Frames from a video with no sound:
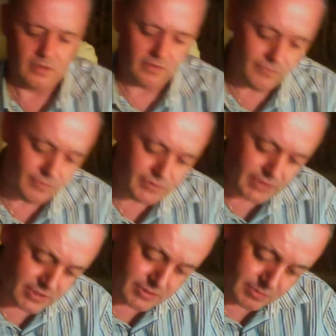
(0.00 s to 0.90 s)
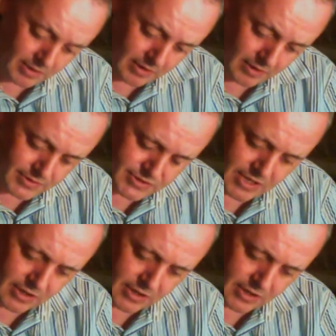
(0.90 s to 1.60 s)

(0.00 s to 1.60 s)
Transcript: If yous ask me, I sack